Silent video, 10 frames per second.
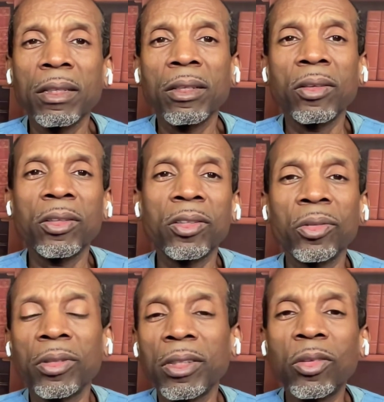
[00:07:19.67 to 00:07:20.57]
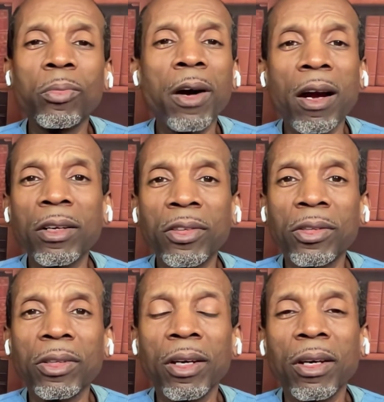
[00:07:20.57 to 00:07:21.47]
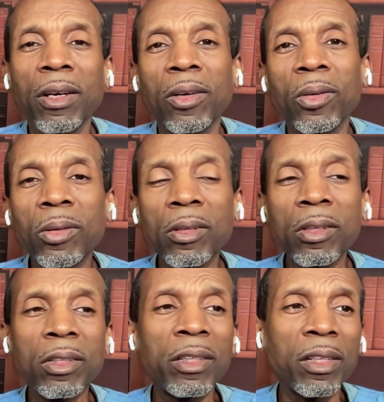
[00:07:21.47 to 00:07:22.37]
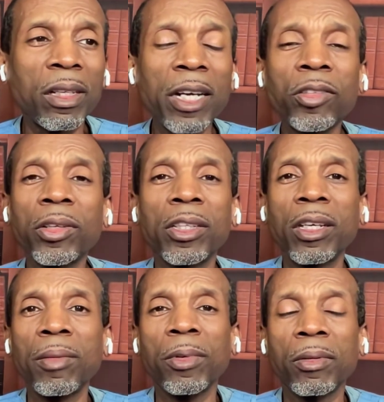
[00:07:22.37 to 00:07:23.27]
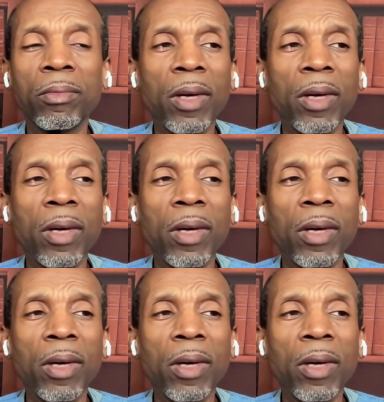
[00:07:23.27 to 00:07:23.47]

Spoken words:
It's usually 2 parts, or an electric steamer.